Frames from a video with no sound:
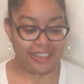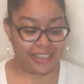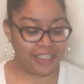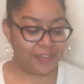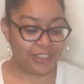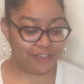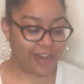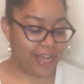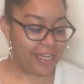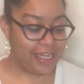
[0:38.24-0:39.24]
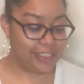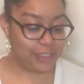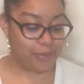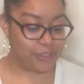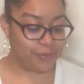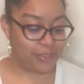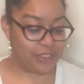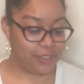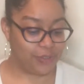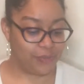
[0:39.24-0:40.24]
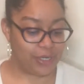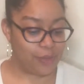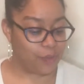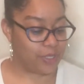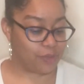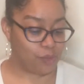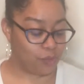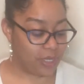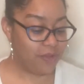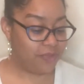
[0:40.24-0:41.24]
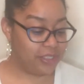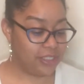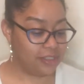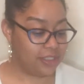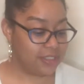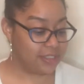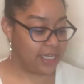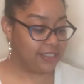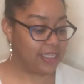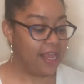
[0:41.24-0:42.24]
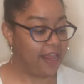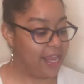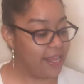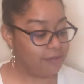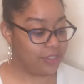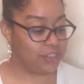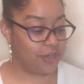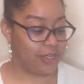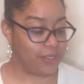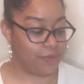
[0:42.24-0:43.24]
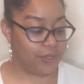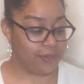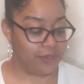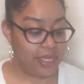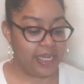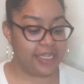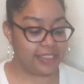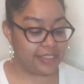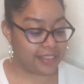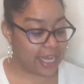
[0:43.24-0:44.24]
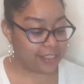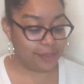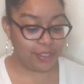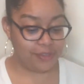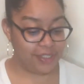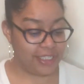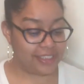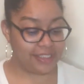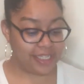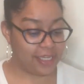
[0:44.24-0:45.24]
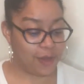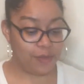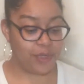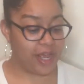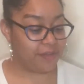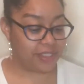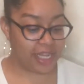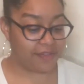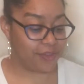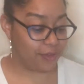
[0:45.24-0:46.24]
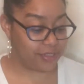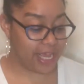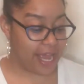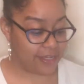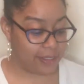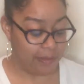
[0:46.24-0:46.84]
Secret Dry Antiperspirant Deodorant with real vanilla scent and rich argan oil is exactly what you need to take on whatever life throws at